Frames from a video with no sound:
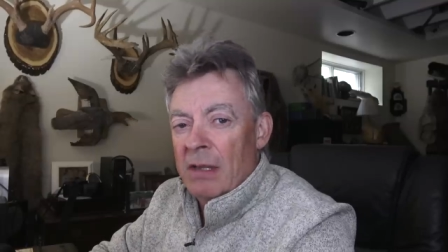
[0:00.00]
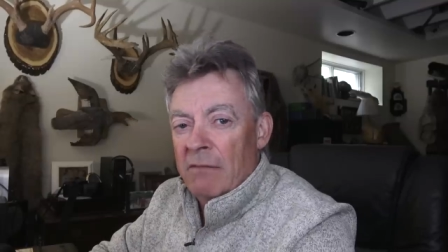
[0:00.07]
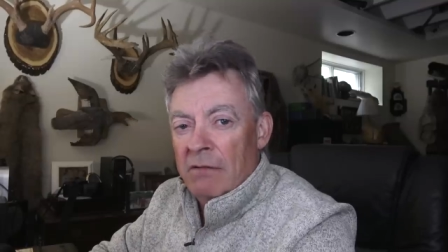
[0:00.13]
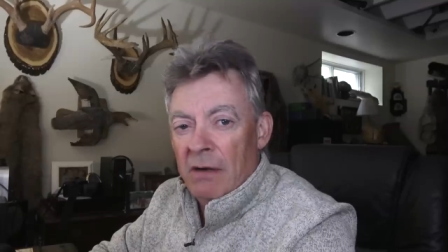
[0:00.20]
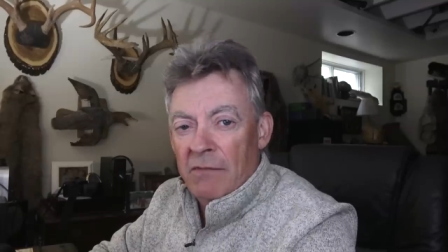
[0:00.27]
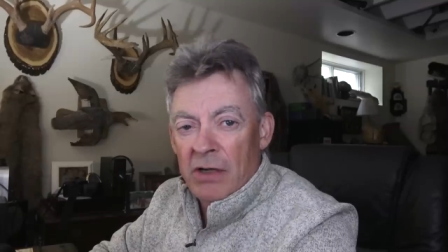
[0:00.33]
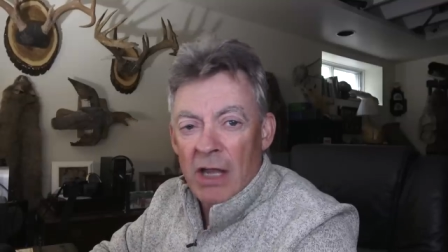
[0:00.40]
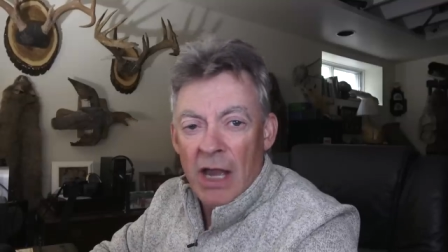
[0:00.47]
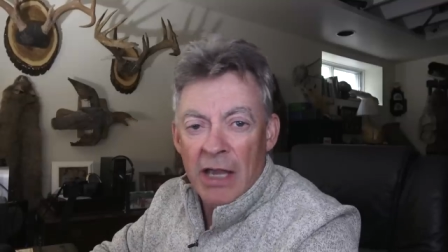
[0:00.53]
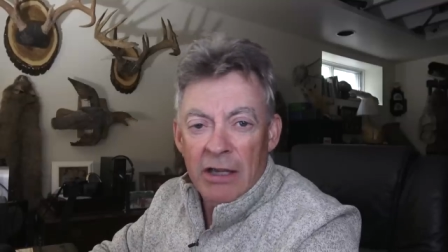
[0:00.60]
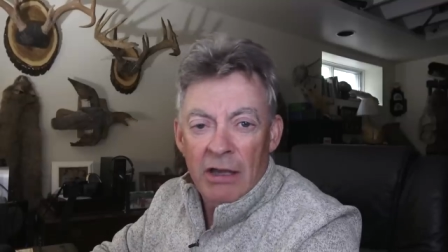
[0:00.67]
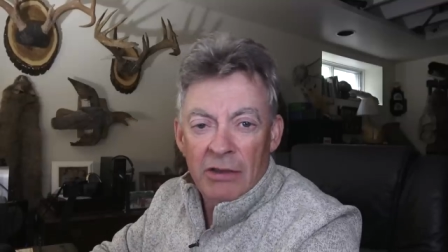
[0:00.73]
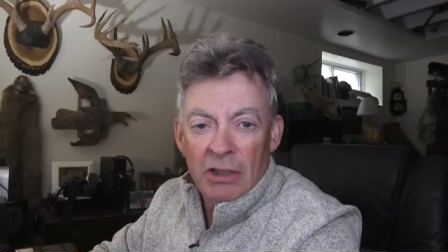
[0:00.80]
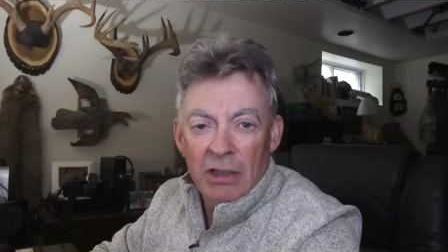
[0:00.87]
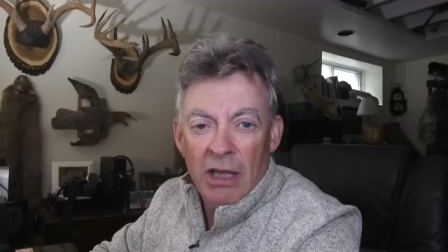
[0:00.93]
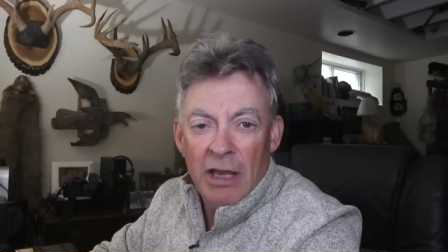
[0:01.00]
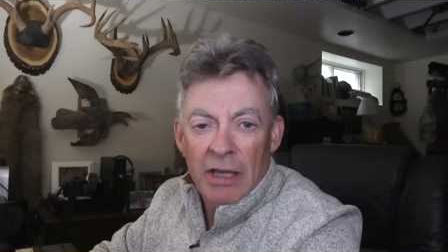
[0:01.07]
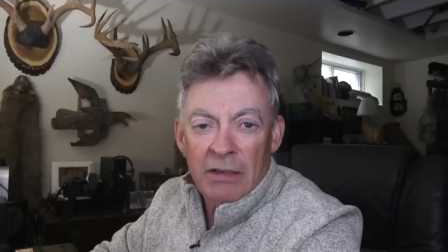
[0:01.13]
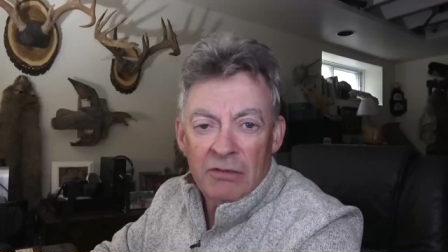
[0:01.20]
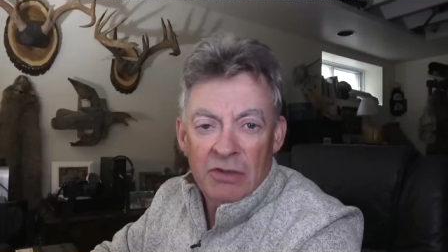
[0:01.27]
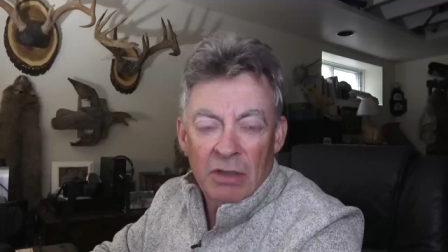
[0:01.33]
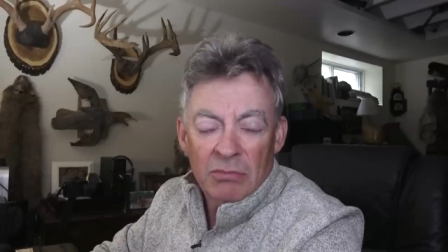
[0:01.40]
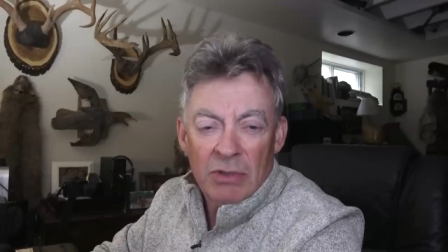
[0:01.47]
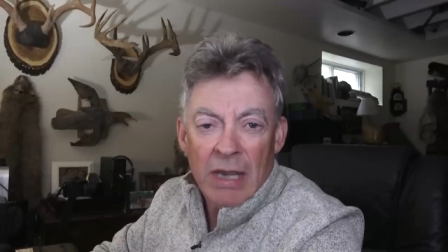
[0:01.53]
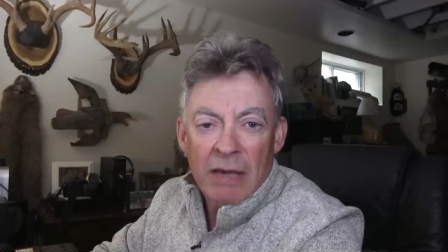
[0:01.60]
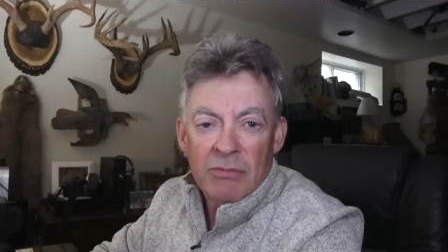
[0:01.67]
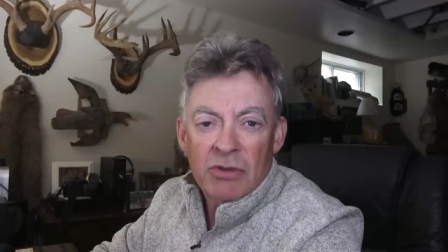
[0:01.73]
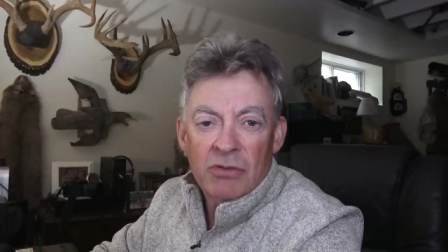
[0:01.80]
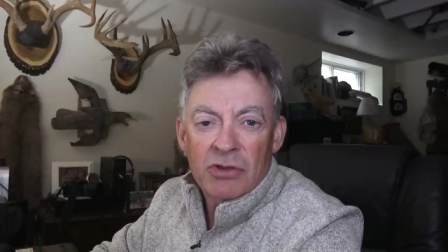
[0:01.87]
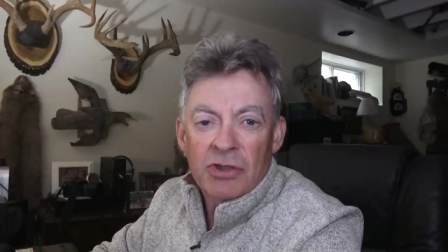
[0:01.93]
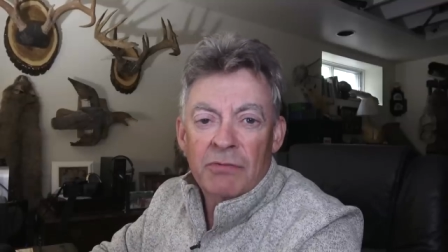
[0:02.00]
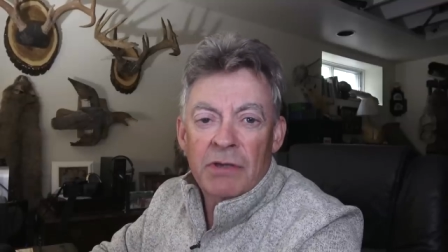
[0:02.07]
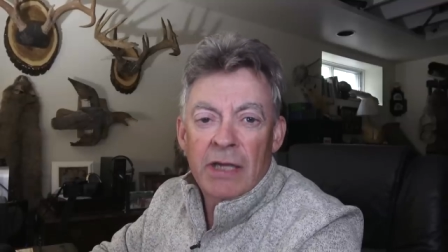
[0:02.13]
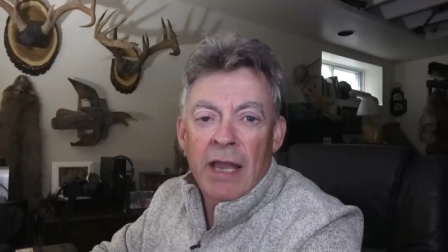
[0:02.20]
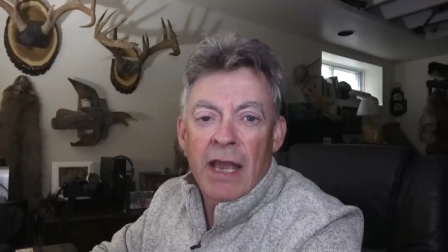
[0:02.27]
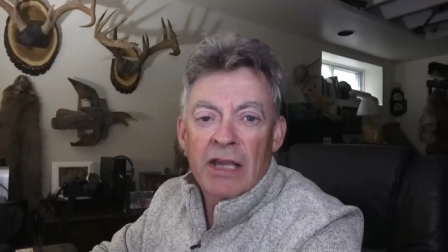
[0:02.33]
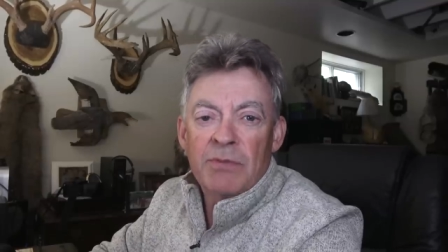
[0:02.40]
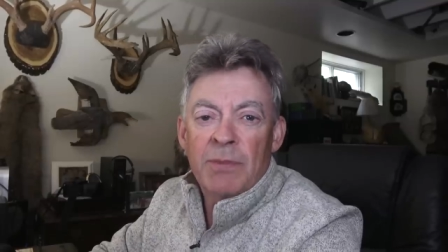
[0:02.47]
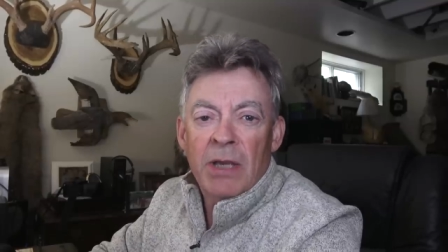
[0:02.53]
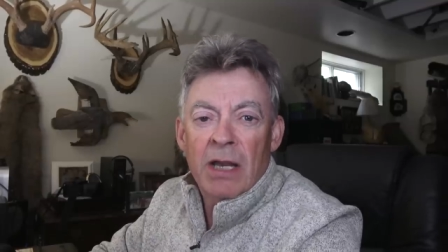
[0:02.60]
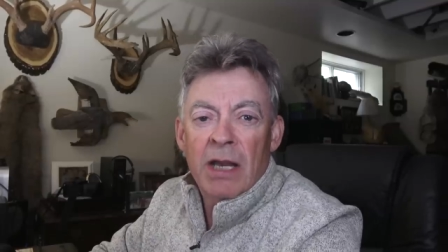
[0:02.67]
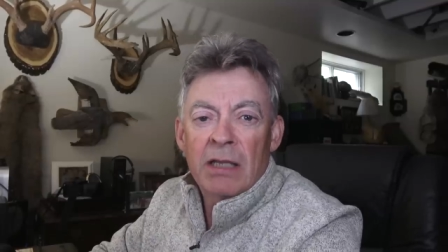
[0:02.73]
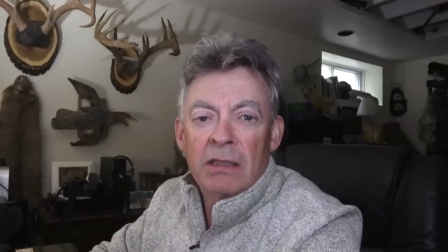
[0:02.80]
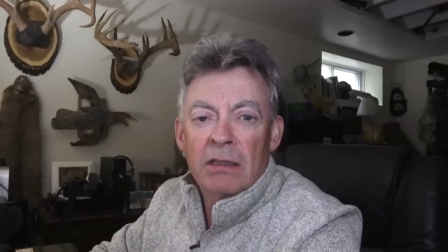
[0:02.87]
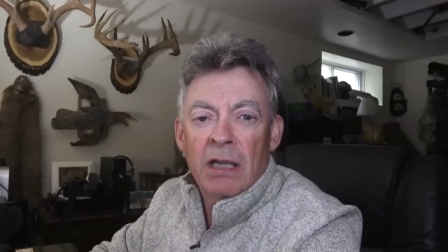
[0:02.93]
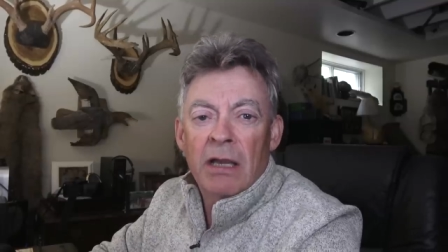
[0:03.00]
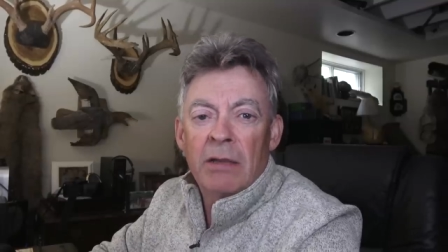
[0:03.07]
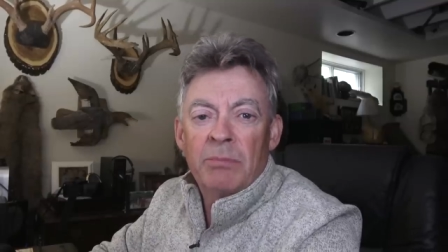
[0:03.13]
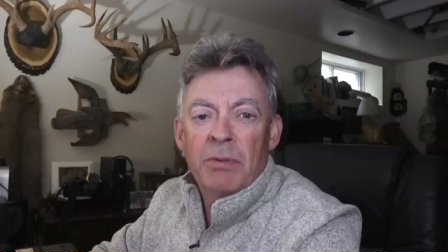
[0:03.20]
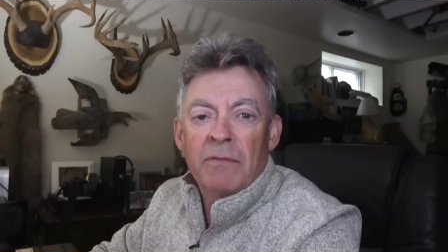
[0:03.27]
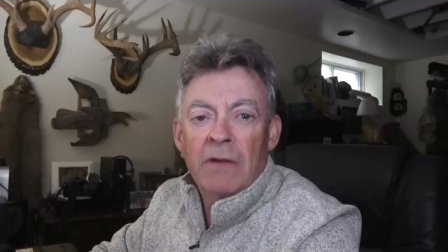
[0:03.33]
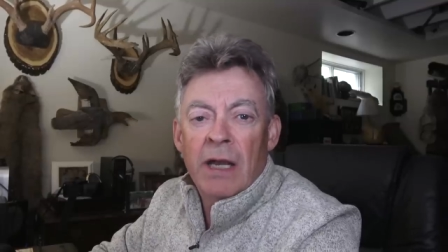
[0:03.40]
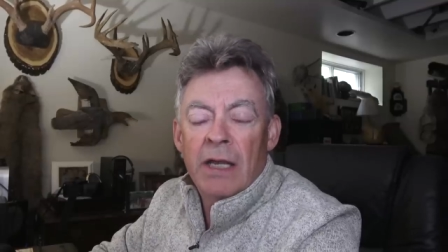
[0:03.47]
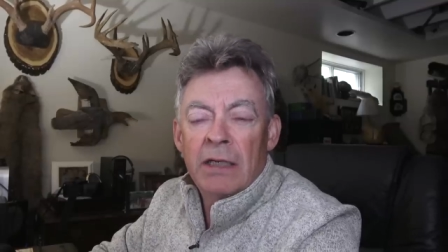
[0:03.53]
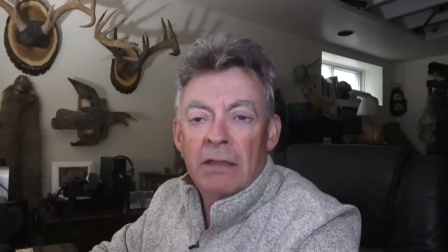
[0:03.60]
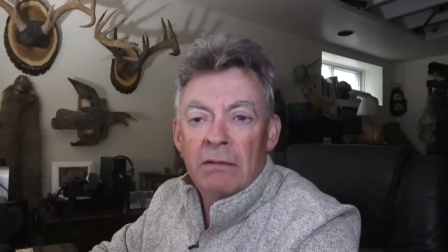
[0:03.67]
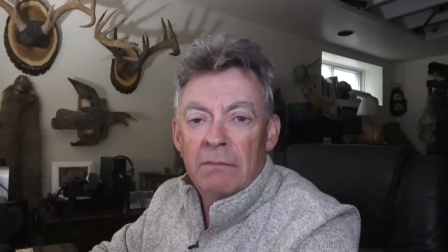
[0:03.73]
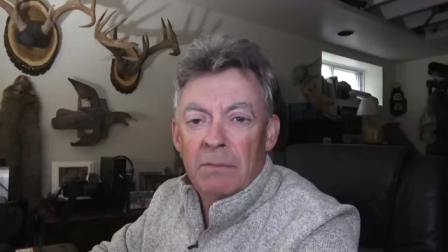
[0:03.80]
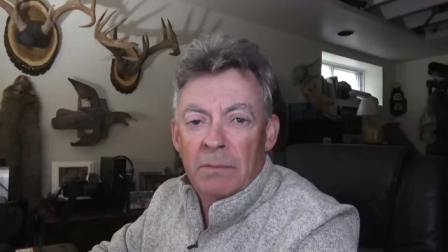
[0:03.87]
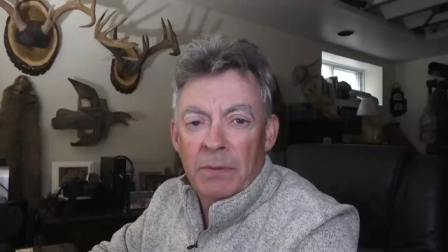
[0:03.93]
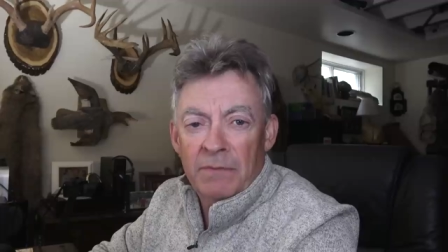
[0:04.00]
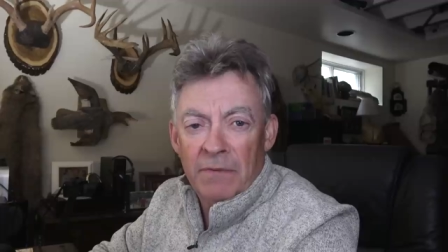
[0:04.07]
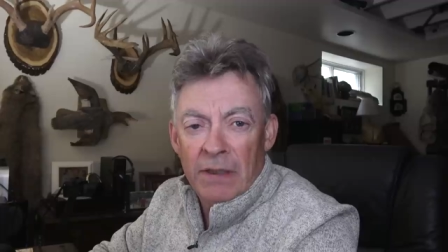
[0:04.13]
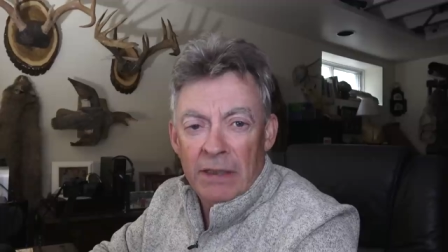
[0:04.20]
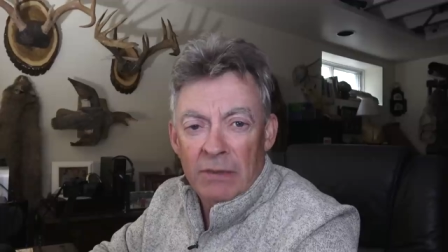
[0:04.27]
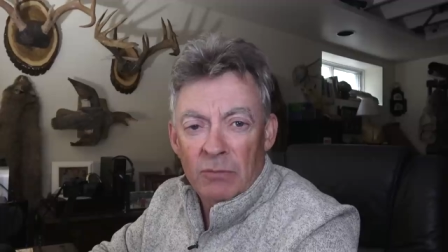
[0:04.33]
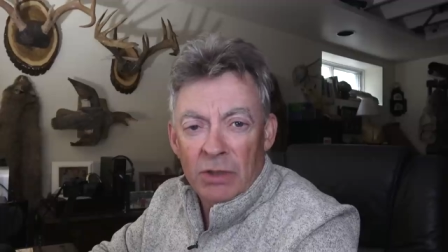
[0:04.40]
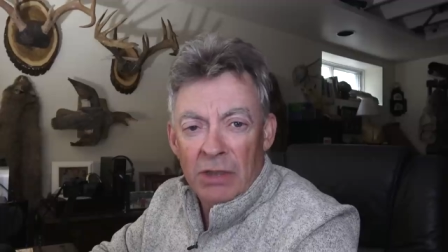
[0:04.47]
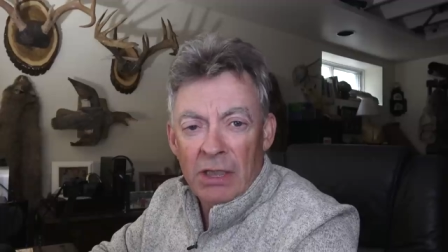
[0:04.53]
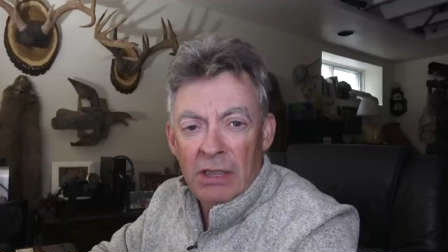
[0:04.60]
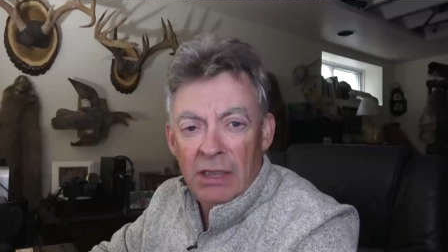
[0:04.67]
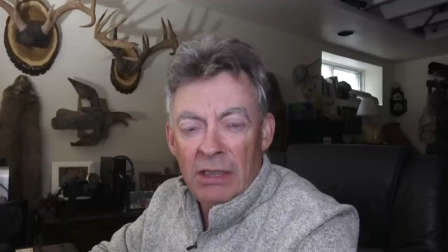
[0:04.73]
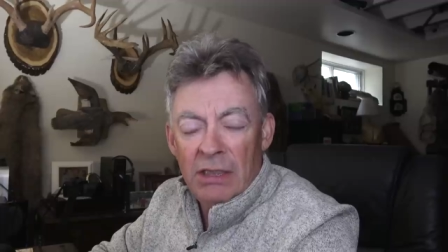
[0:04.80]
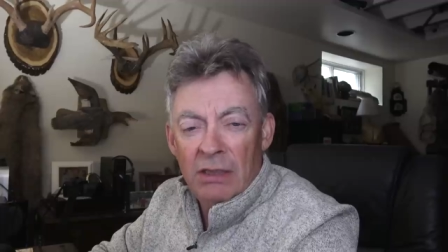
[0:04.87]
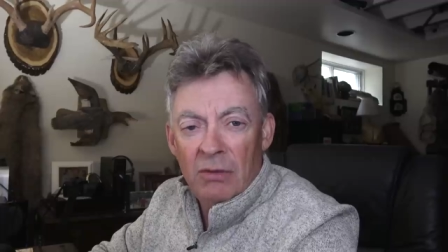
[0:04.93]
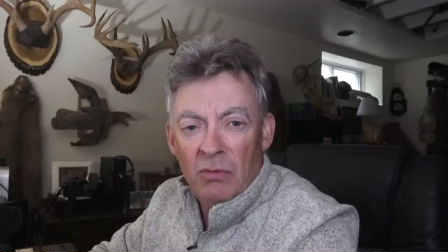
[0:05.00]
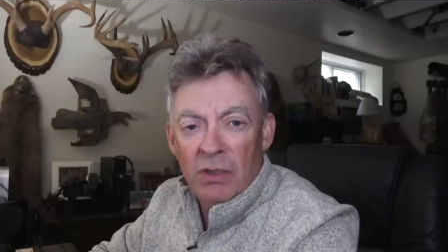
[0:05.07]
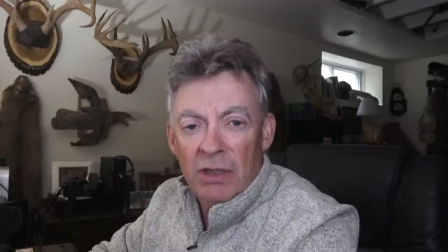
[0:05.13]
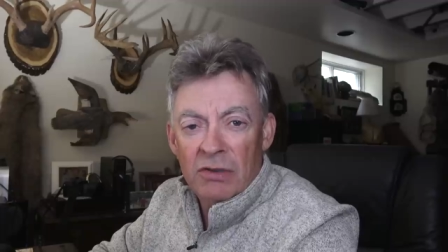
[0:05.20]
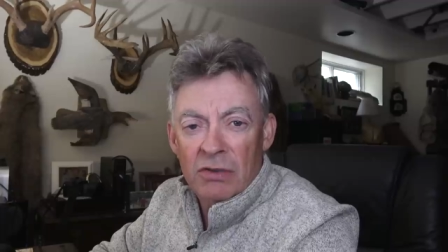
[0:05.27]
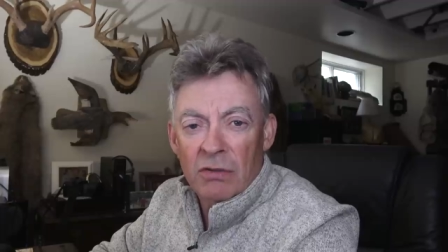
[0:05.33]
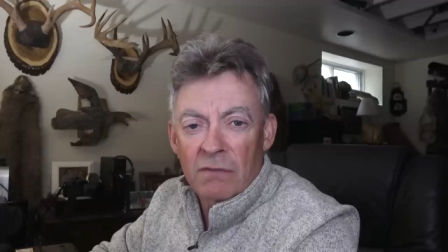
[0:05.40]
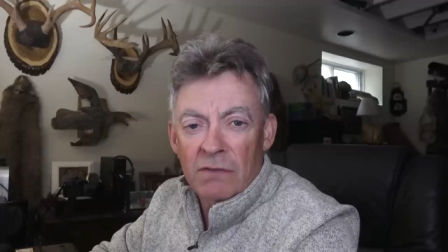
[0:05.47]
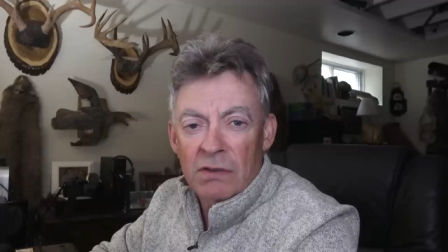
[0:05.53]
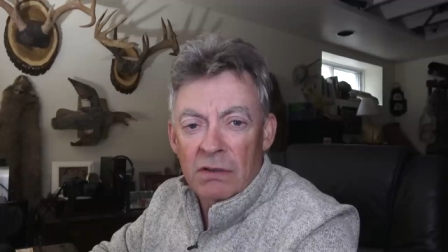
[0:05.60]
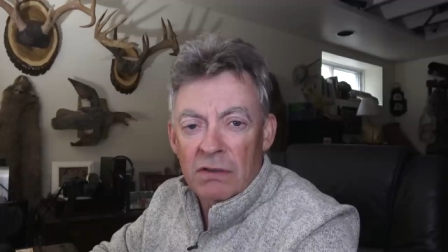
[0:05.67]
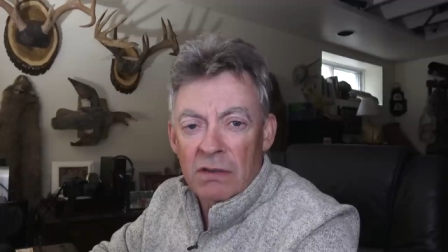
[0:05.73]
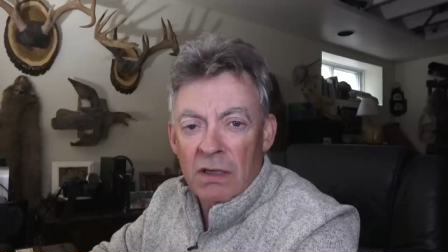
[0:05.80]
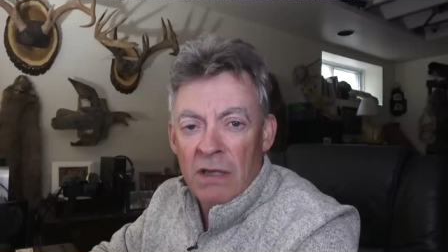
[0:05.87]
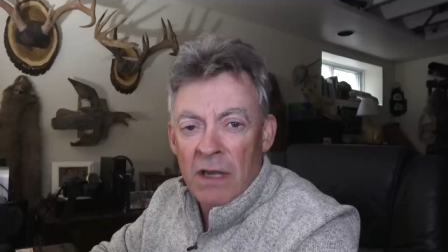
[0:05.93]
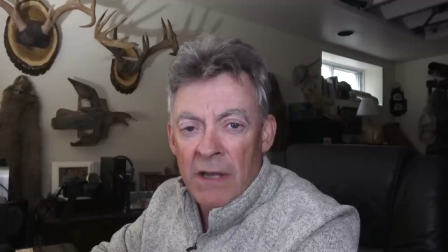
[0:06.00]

for every guy on the line, sometimes there's three guys behind the line providing providing what they need in the way of services